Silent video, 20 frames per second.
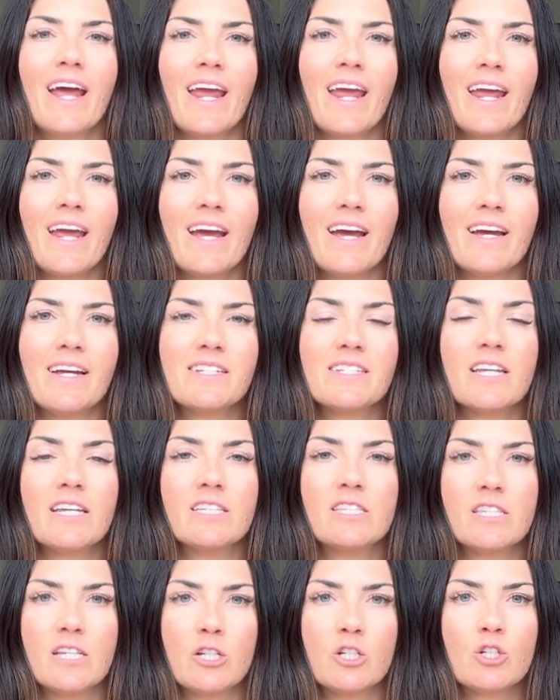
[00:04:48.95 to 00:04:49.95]
And
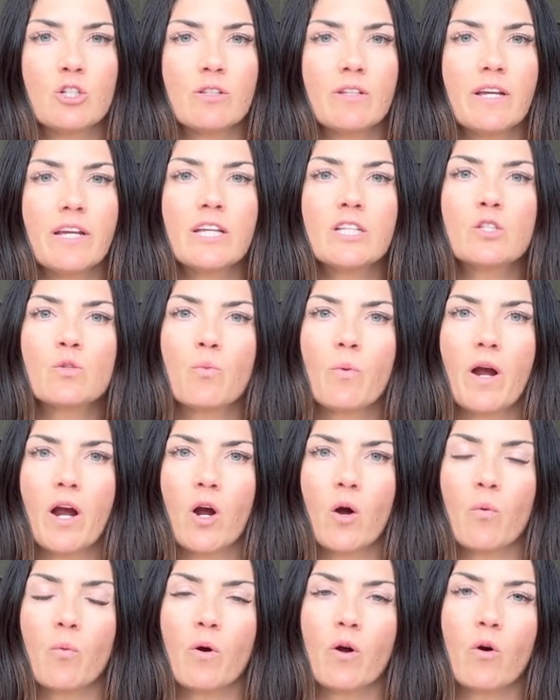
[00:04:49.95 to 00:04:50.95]
essentially it's
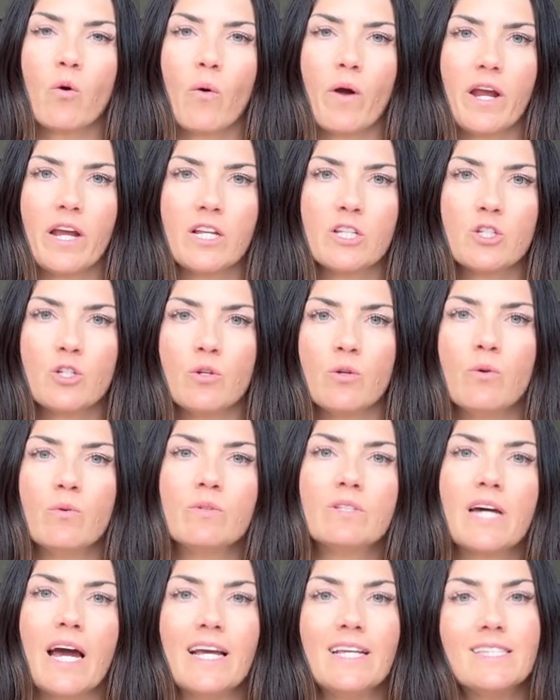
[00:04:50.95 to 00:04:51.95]
where we're going to
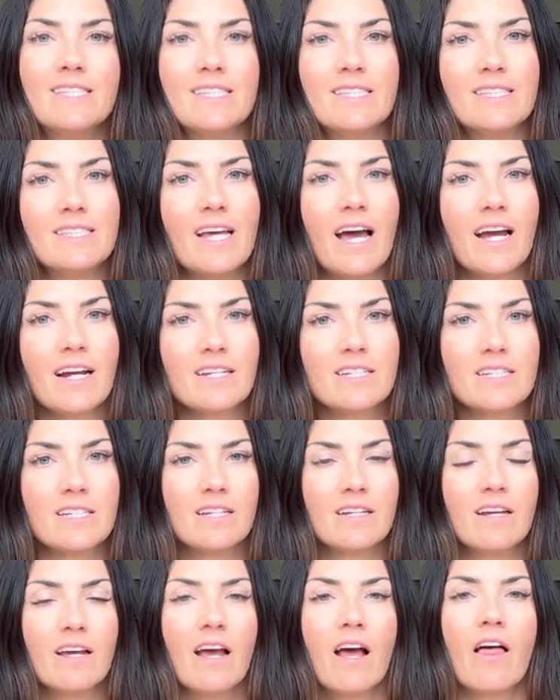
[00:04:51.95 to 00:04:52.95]
dissect
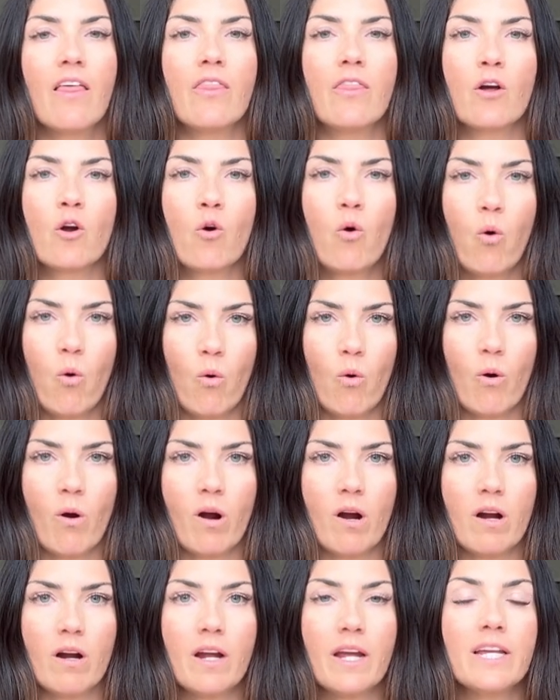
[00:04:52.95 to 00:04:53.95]
the
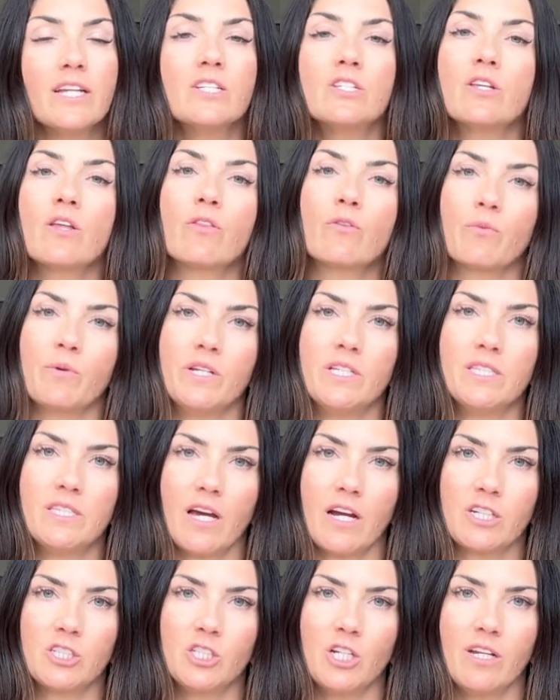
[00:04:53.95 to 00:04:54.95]
core into 3
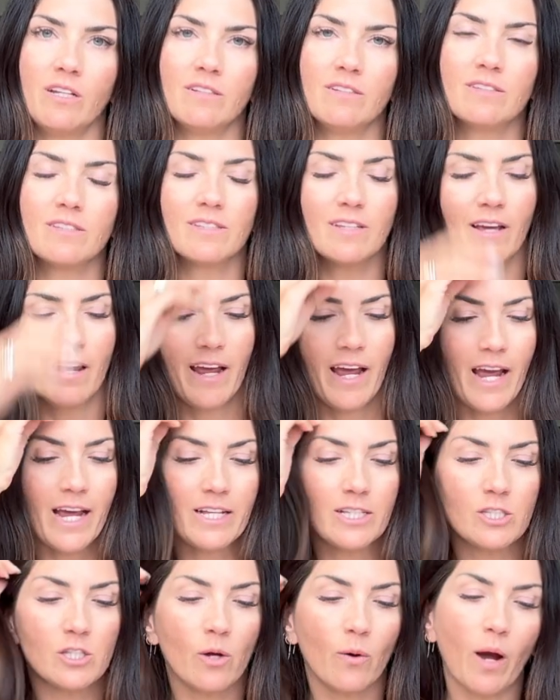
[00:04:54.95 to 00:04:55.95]
sections.
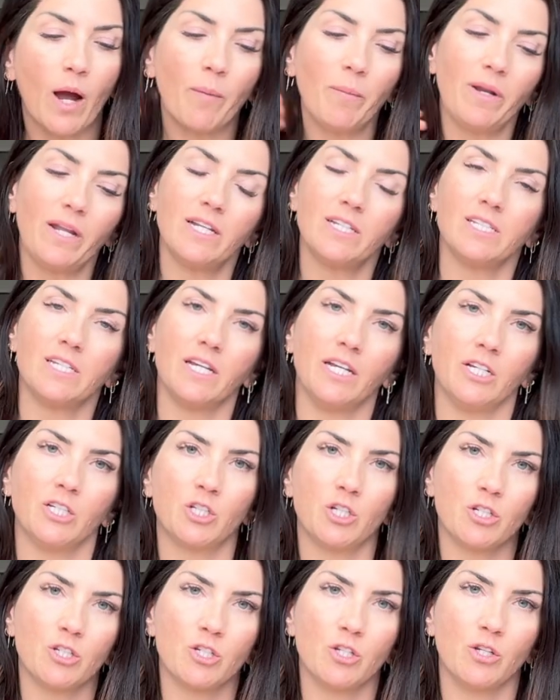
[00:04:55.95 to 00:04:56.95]
And so I'm going to
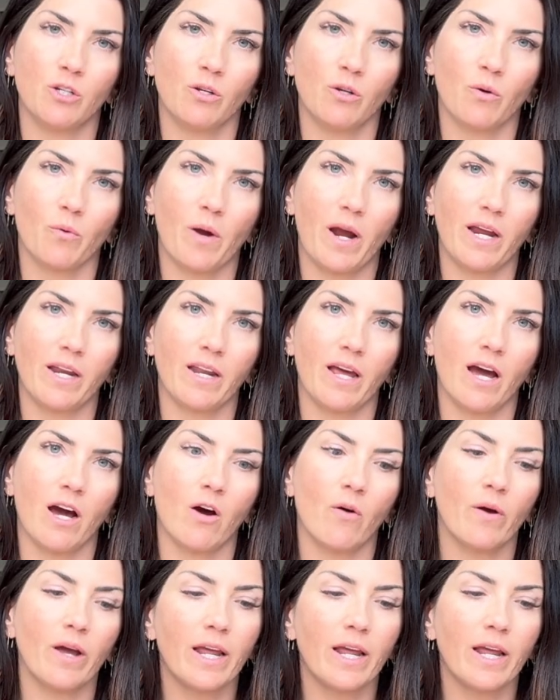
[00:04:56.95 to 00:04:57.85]
teach it to you right now.